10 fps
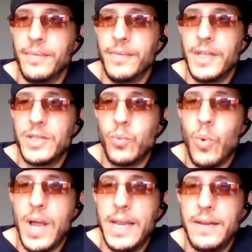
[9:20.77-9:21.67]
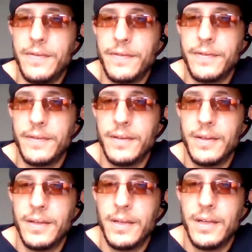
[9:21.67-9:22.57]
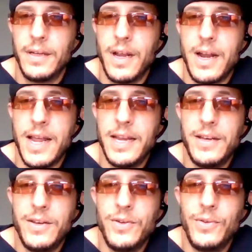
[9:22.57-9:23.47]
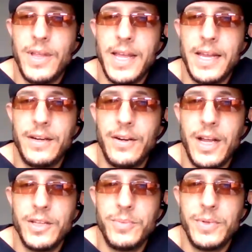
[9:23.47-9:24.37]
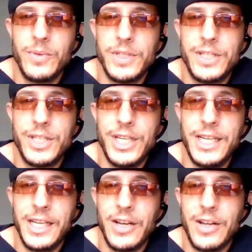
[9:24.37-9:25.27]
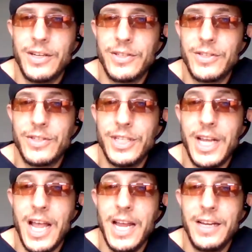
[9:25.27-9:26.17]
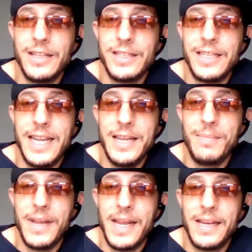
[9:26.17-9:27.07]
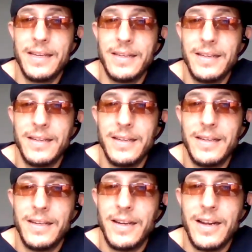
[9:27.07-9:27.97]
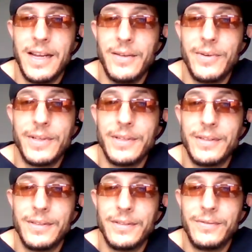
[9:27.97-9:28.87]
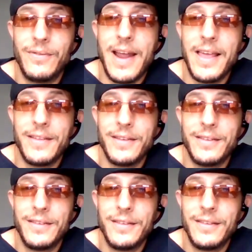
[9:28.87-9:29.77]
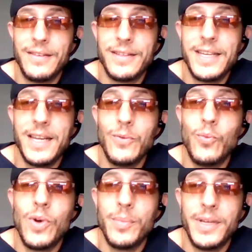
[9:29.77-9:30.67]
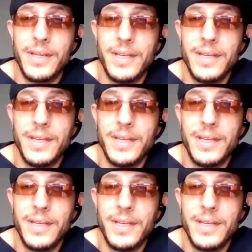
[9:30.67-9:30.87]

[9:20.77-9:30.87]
This wife, all right, knew that her husband was cheating on her, so she hired this hitman, all right, or rather, this hit woman,